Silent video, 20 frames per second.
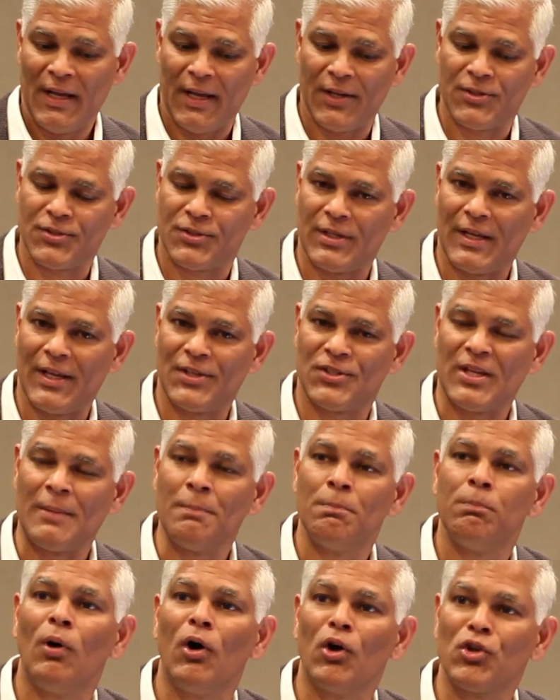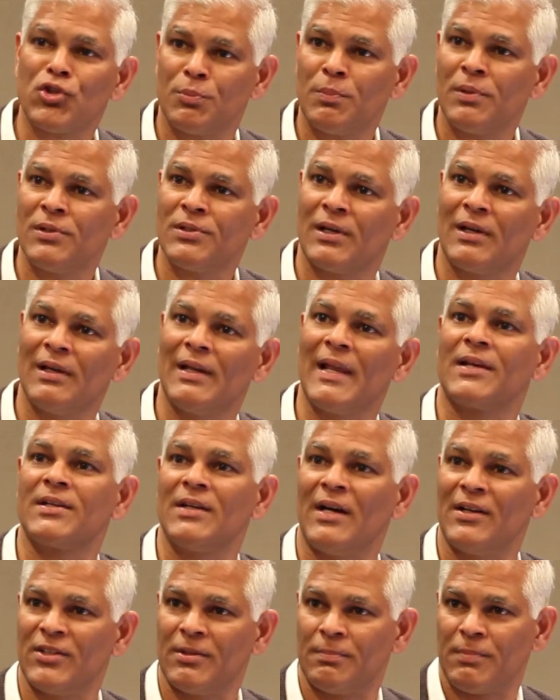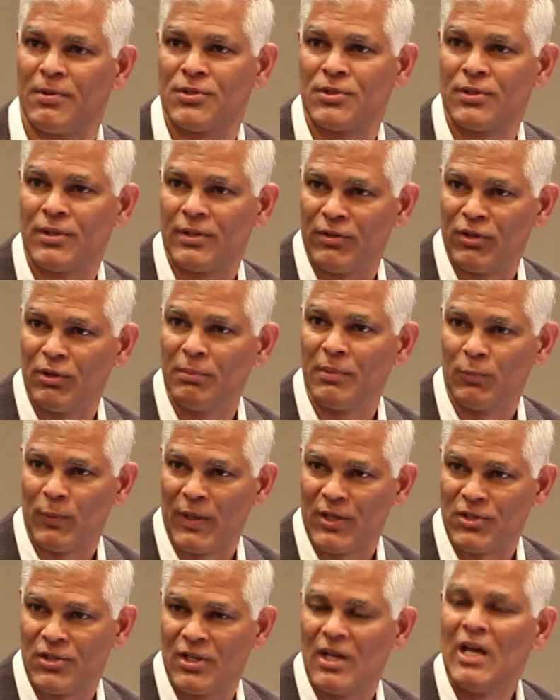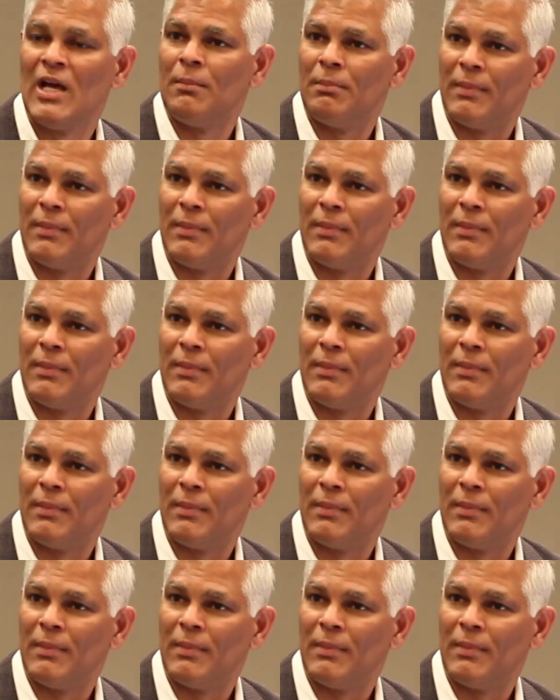It's impossible to collect 100% of the human waste.